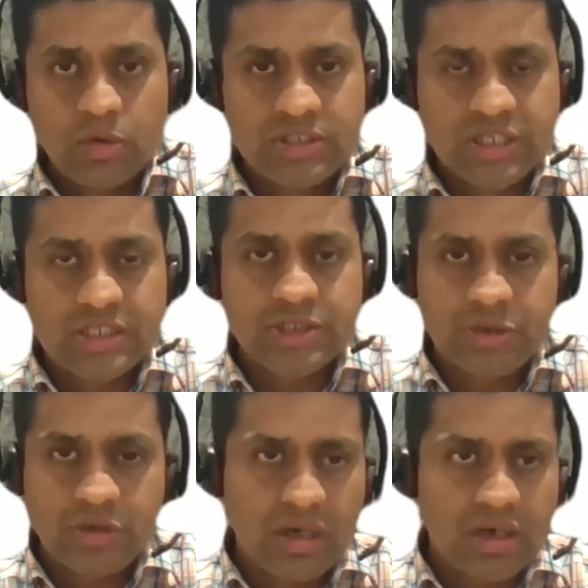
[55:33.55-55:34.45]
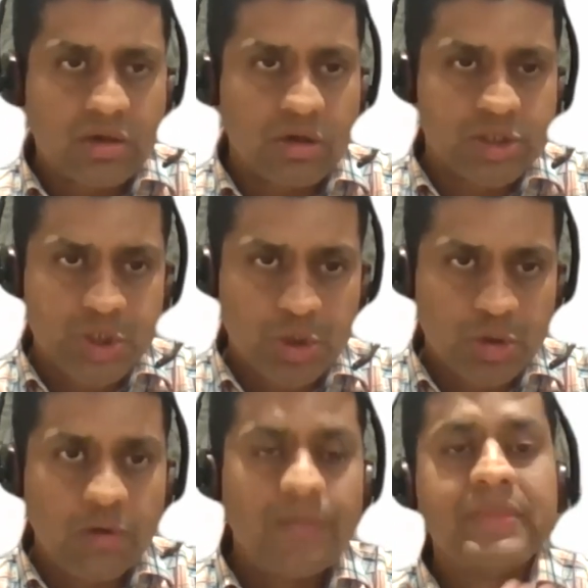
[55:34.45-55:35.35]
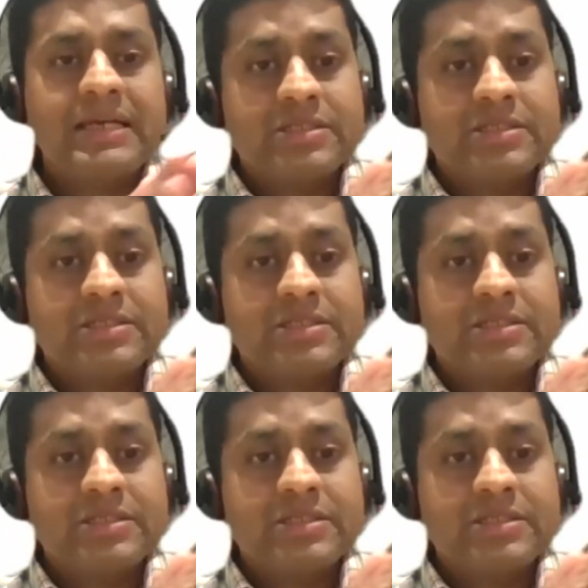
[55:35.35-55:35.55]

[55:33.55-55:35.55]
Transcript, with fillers: tools such as Seurat or Giotto,